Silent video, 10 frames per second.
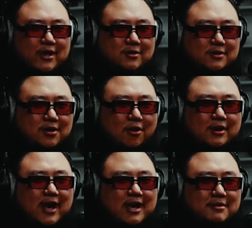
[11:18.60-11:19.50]
those are
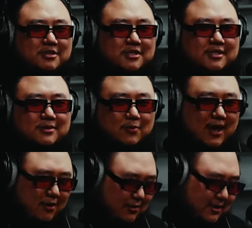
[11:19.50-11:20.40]
arcade machines.
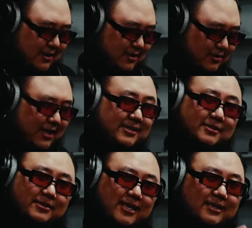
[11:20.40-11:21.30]
Wow, hold on. Okay, so
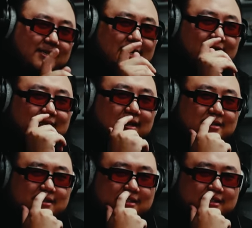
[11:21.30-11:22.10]
set design is actually